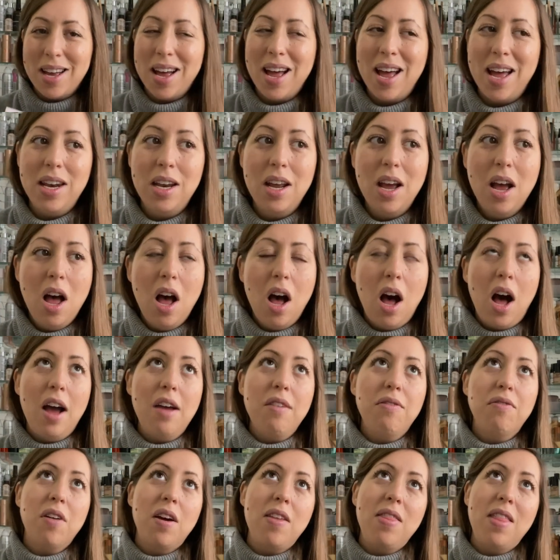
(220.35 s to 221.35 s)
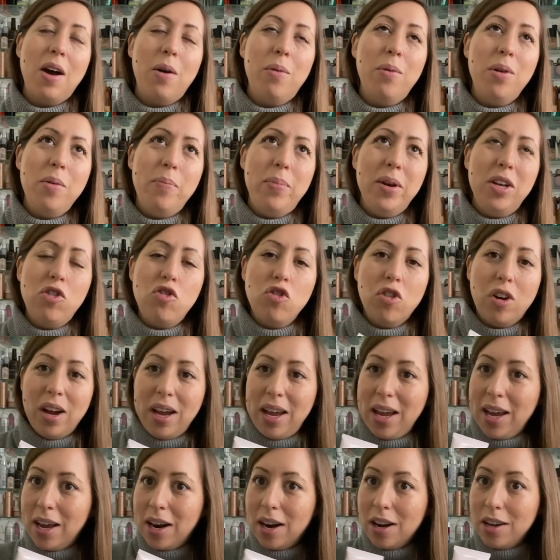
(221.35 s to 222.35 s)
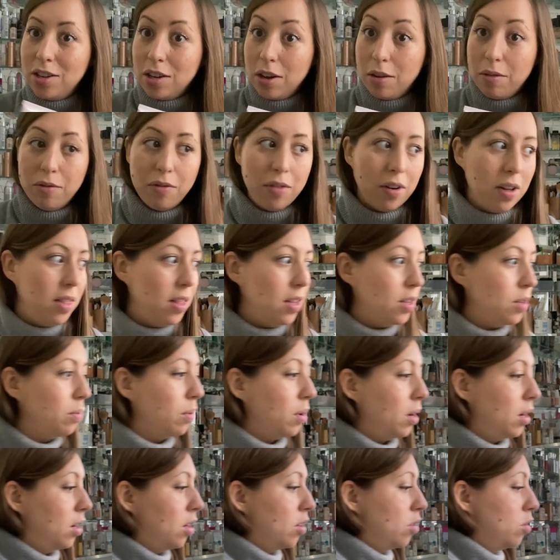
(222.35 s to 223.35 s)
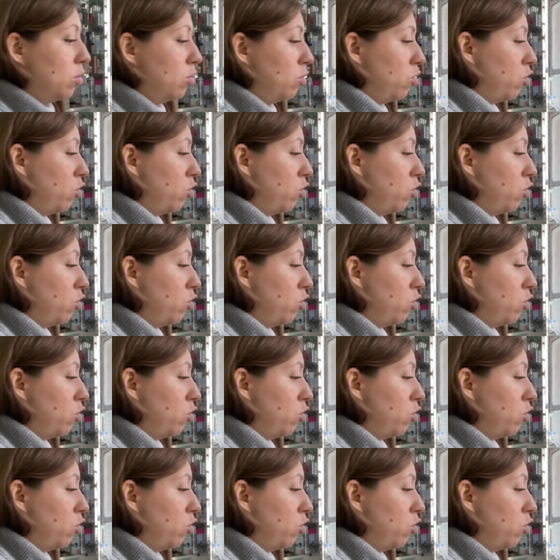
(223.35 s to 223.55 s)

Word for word: And I find that one a bit drying and I don't find this one at all